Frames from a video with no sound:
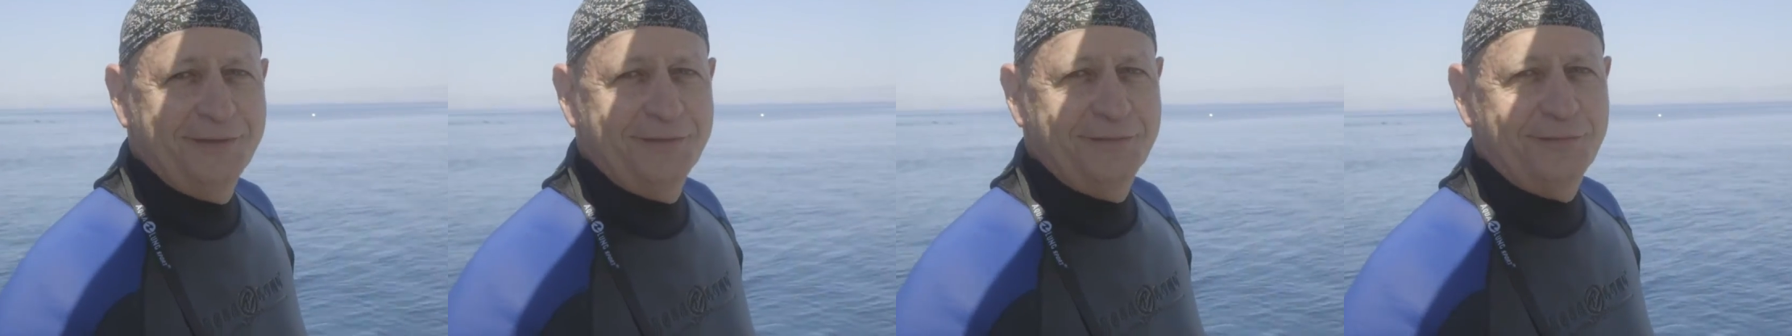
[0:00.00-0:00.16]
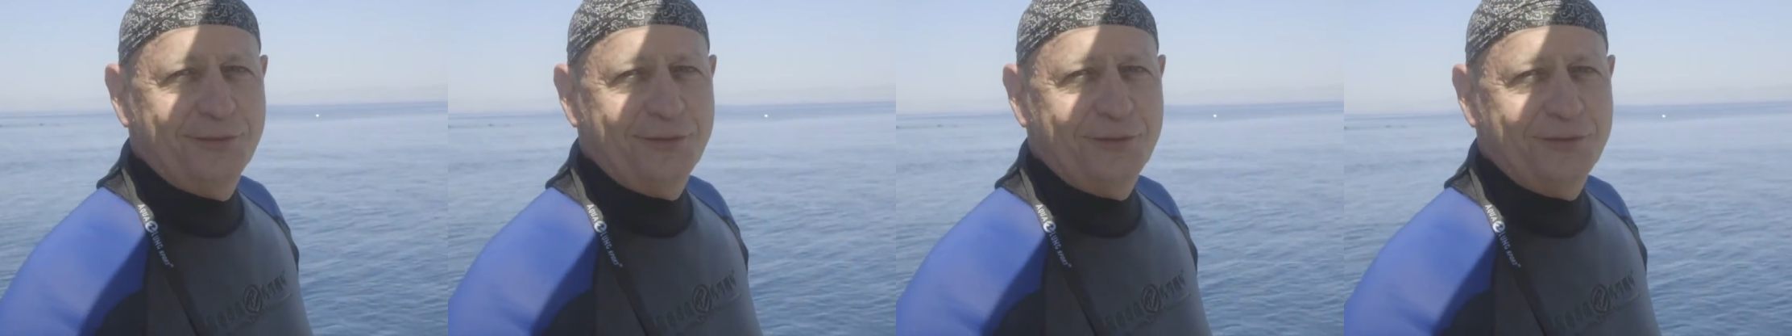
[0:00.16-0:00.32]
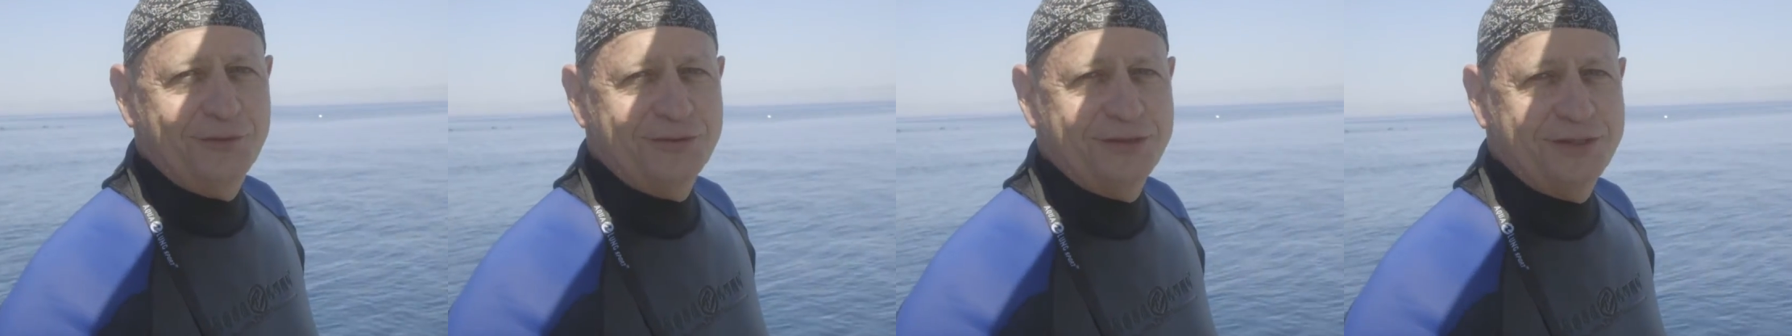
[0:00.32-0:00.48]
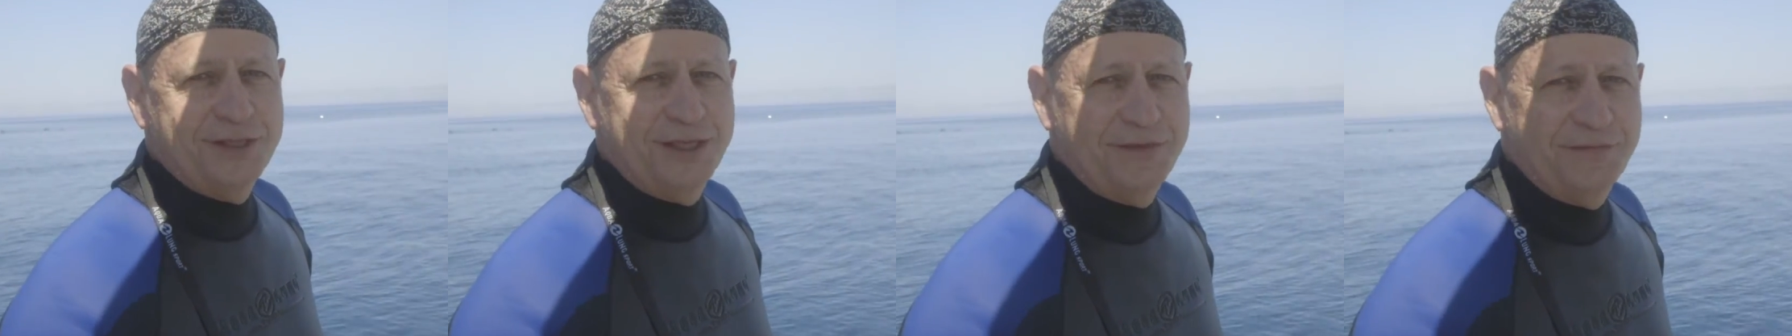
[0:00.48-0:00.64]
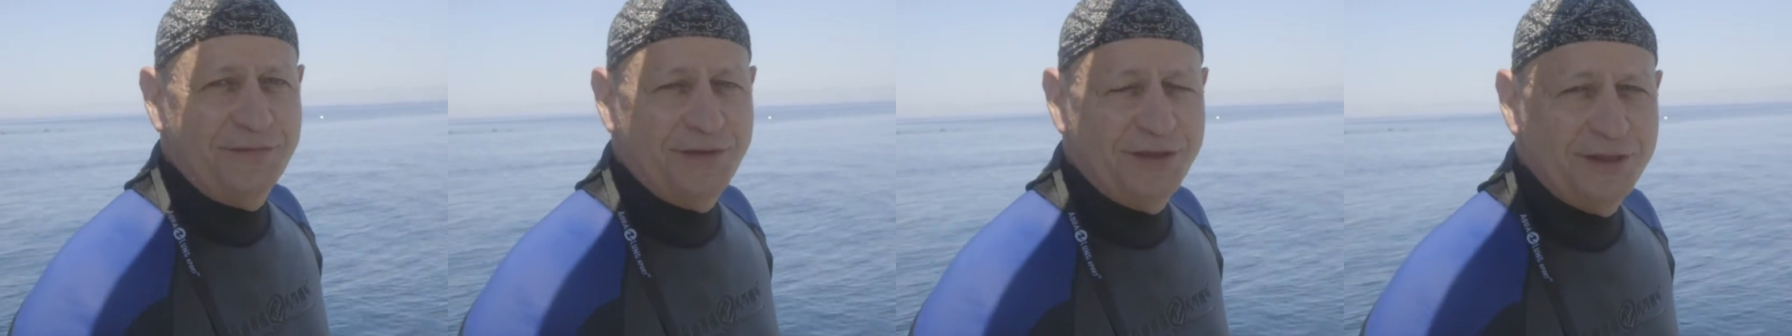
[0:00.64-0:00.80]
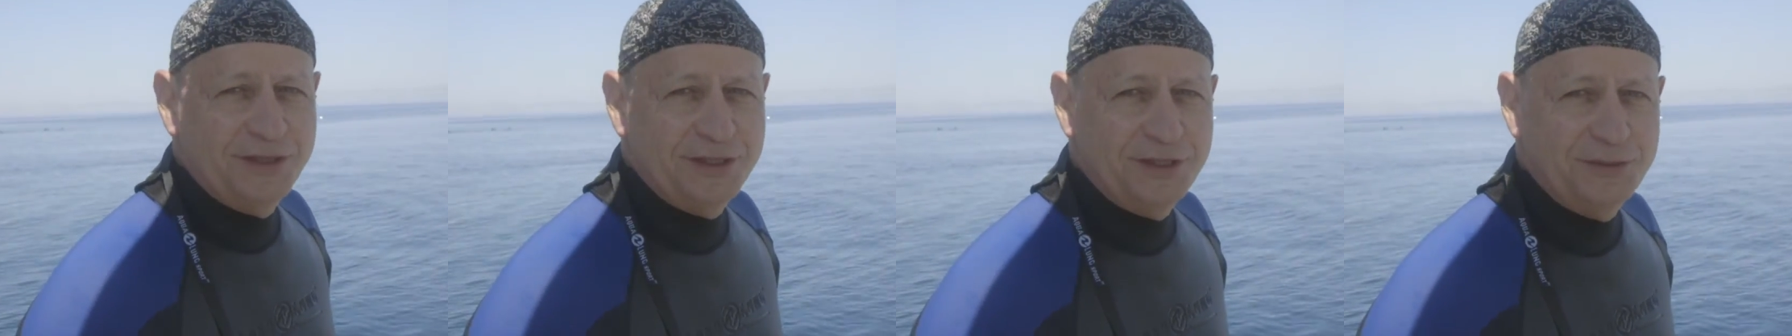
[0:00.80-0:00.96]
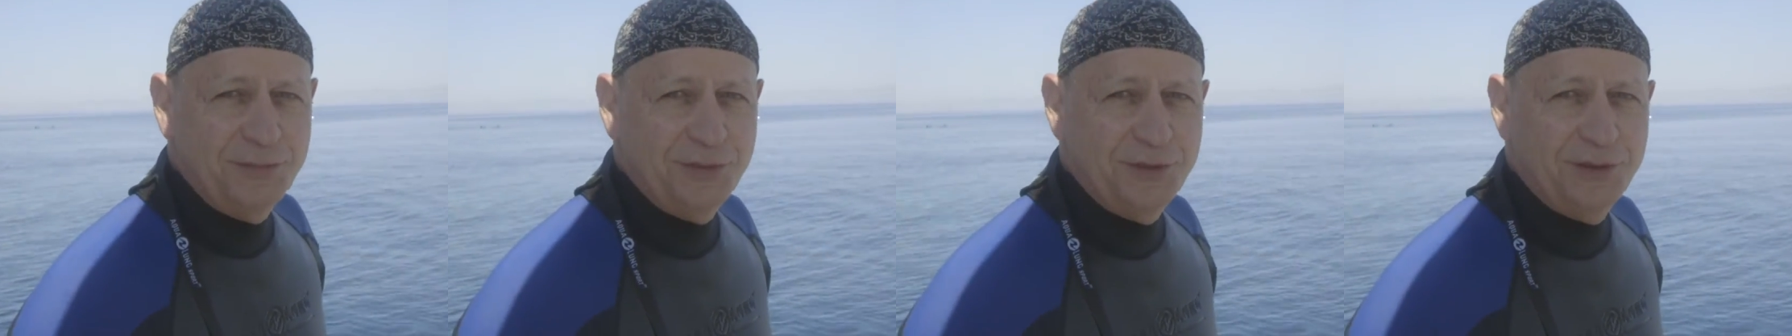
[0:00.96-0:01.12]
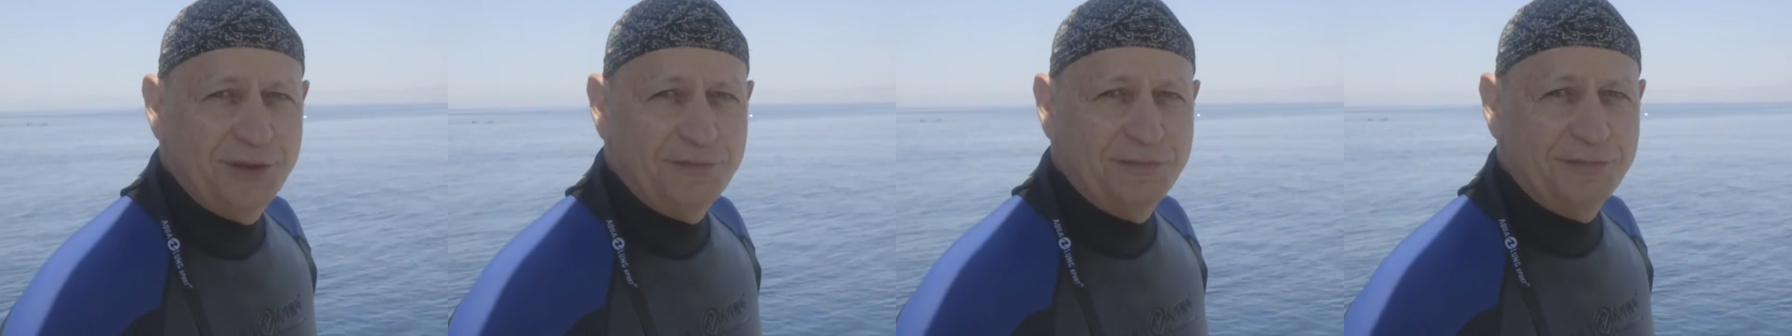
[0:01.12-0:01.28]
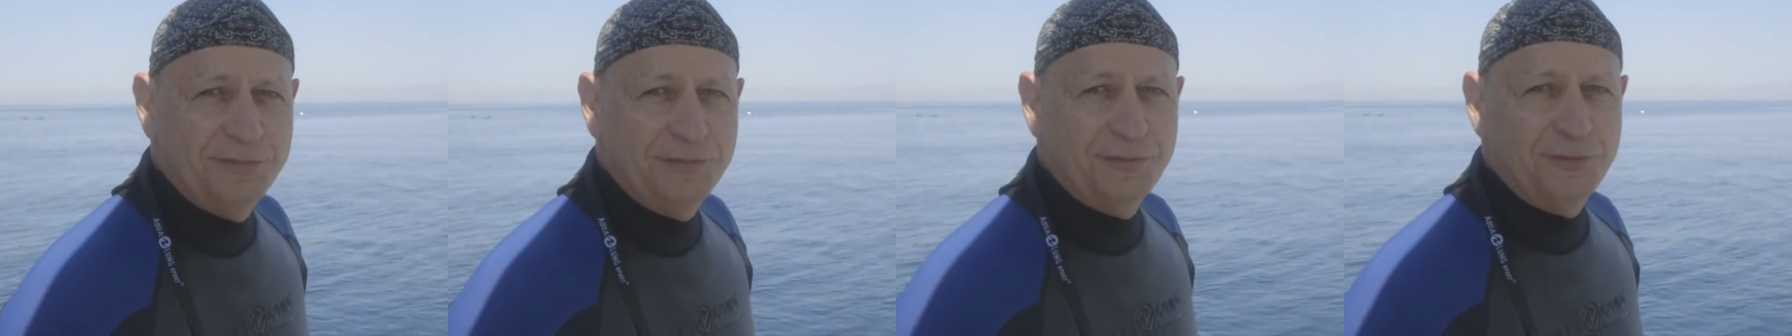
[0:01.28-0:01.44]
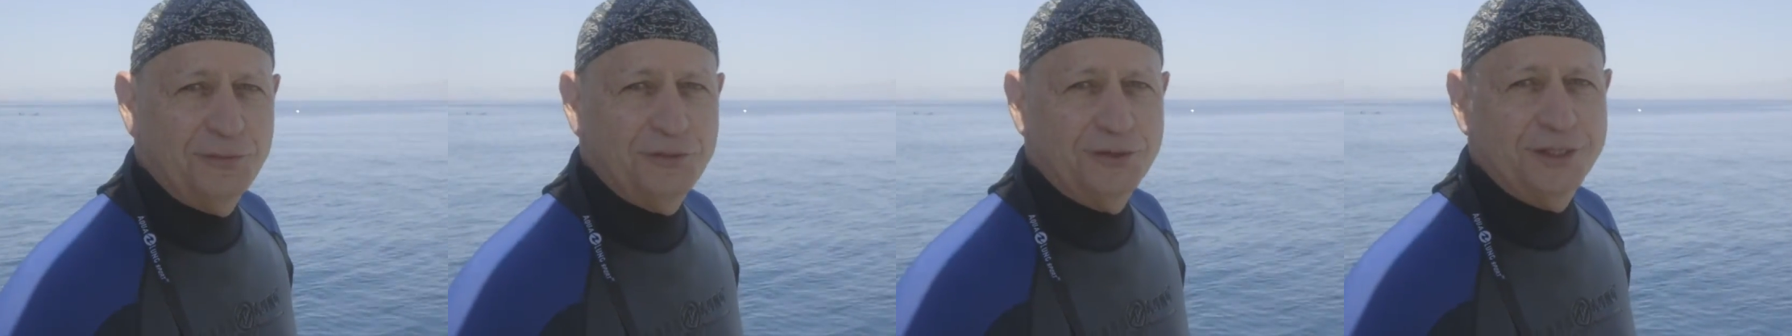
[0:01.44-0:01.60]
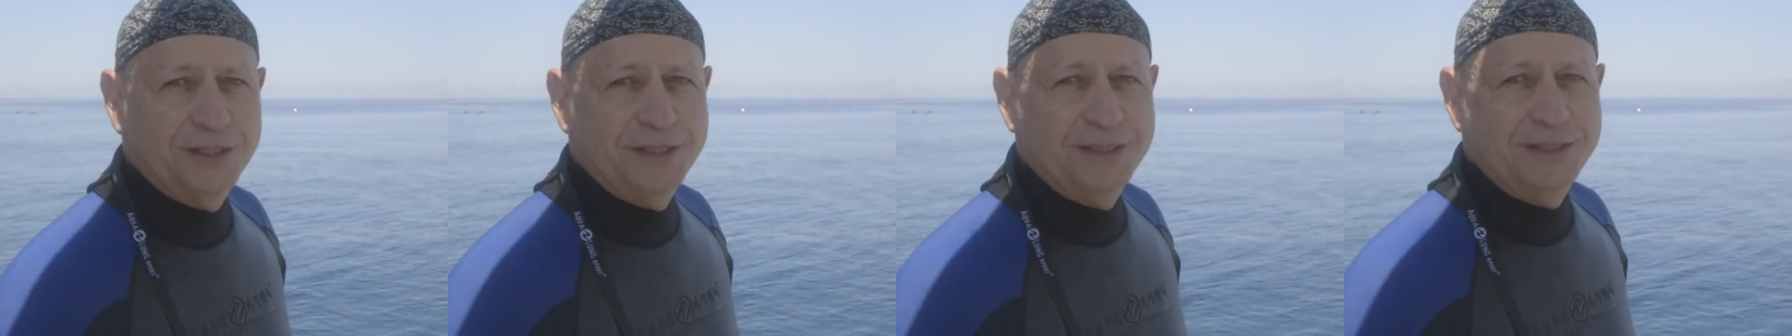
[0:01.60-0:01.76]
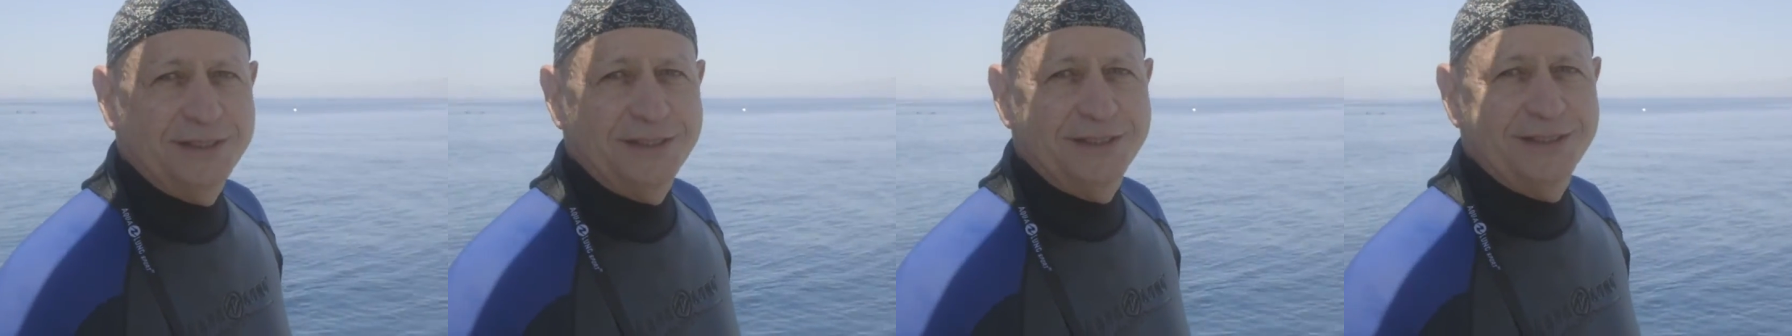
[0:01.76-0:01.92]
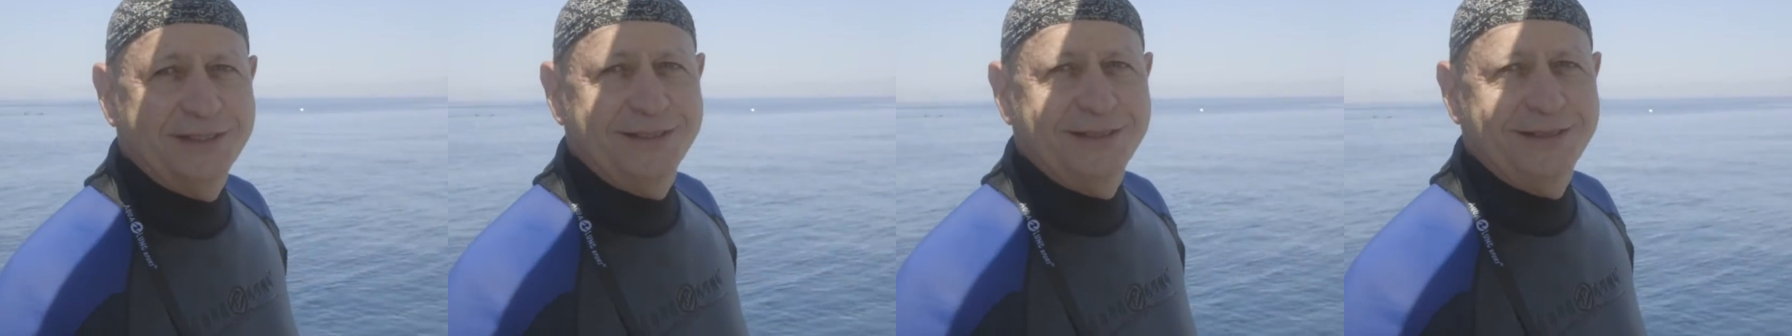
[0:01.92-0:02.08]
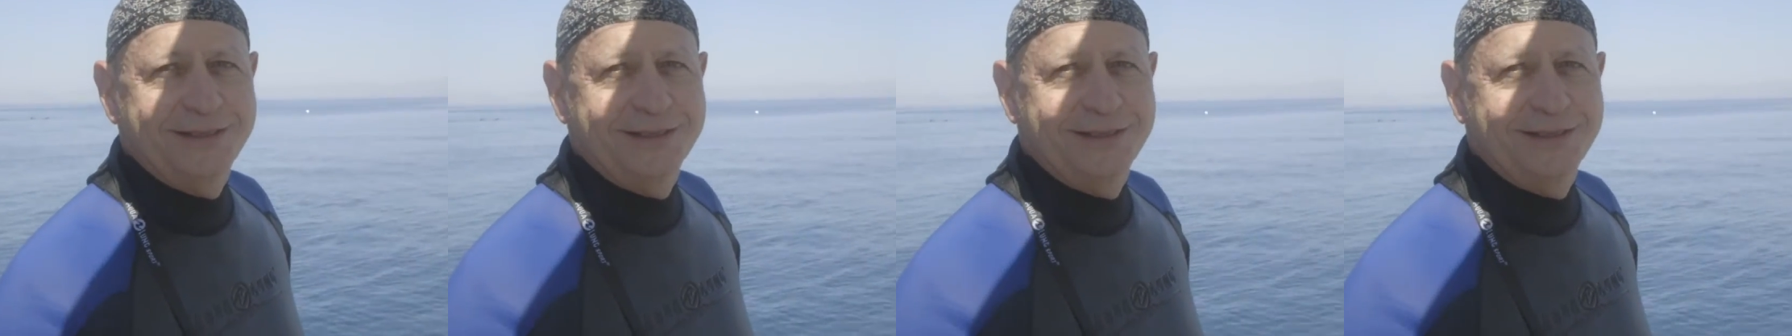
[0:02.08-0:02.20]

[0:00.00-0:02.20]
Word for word: for conserving these beautiful oceans.